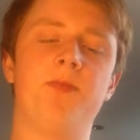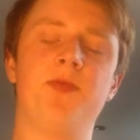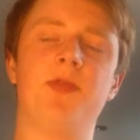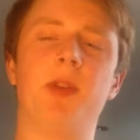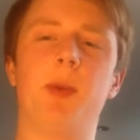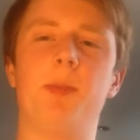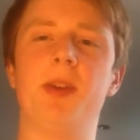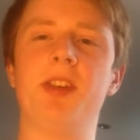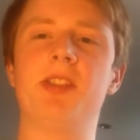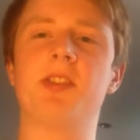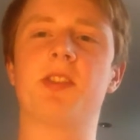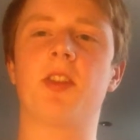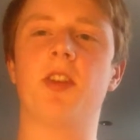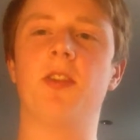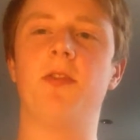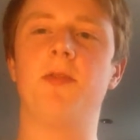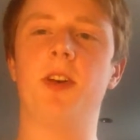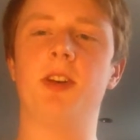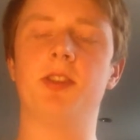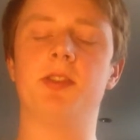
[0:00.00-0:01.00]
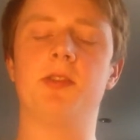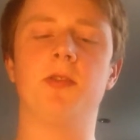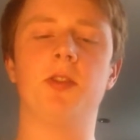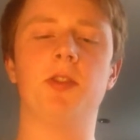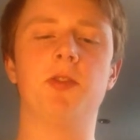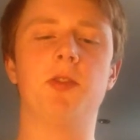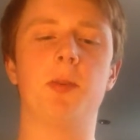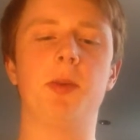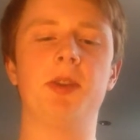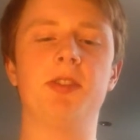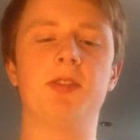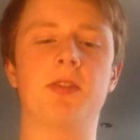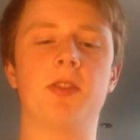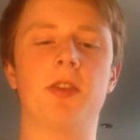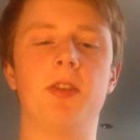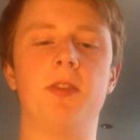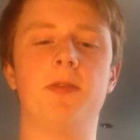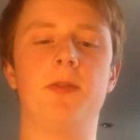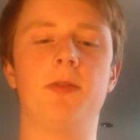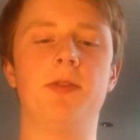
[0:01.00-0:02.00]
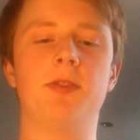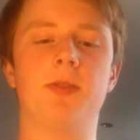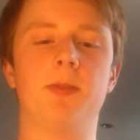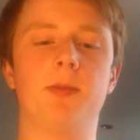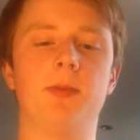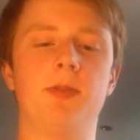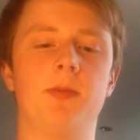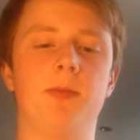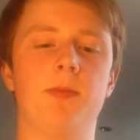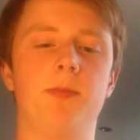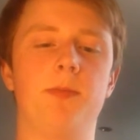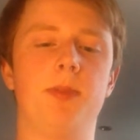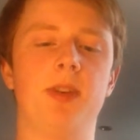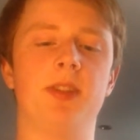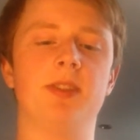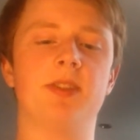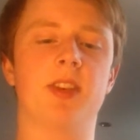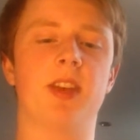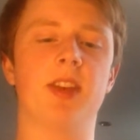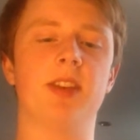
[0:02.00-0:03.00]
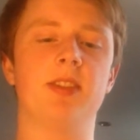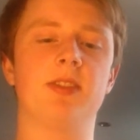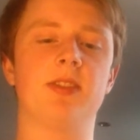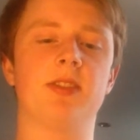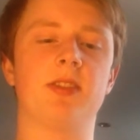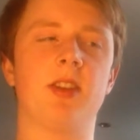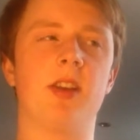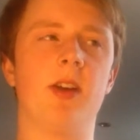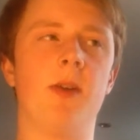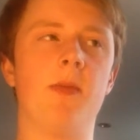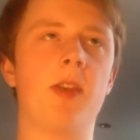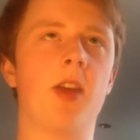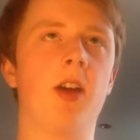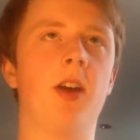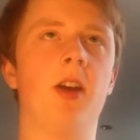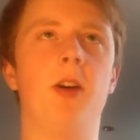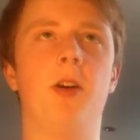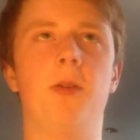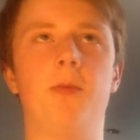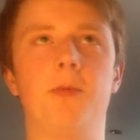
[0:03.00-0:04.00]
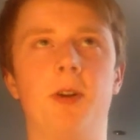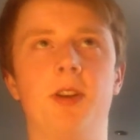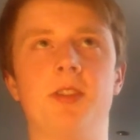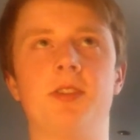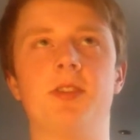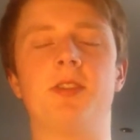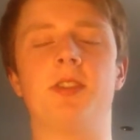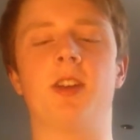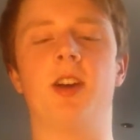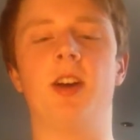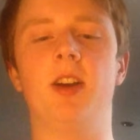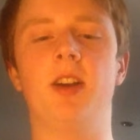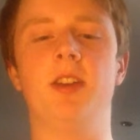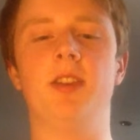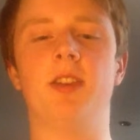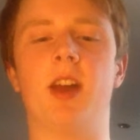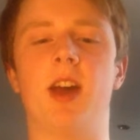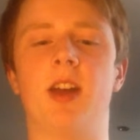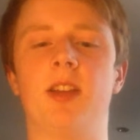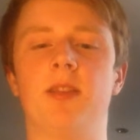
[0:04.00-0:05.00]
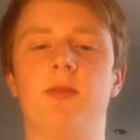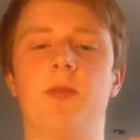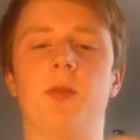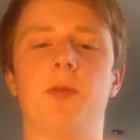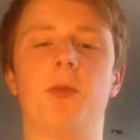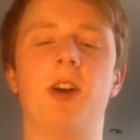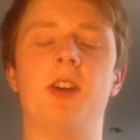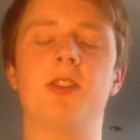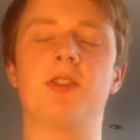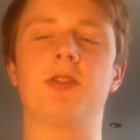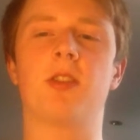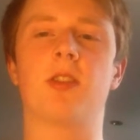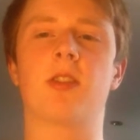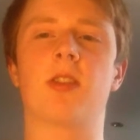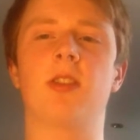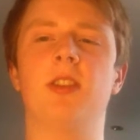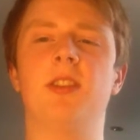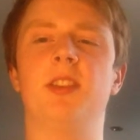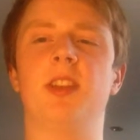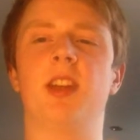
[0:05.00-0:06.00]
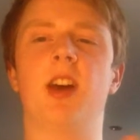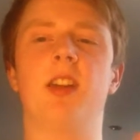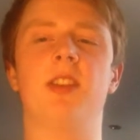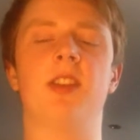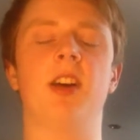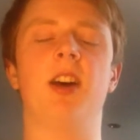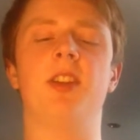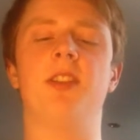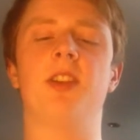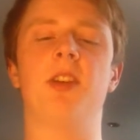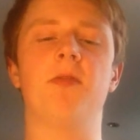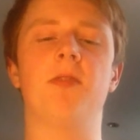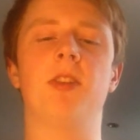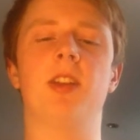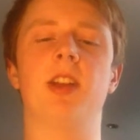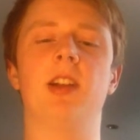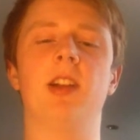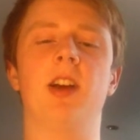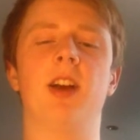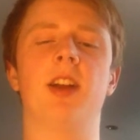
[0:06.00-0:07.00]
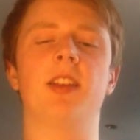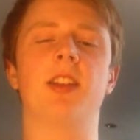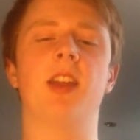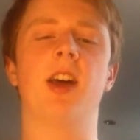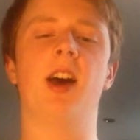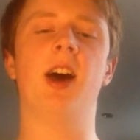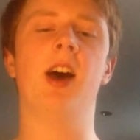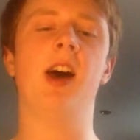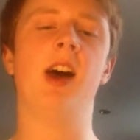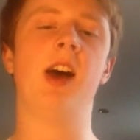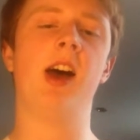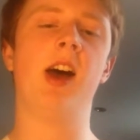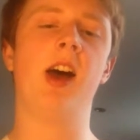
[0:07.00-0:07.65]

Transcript: Biscoff, first of all, the Biscoff biscuits on one side and the white chocolate on the other. I don't really like that.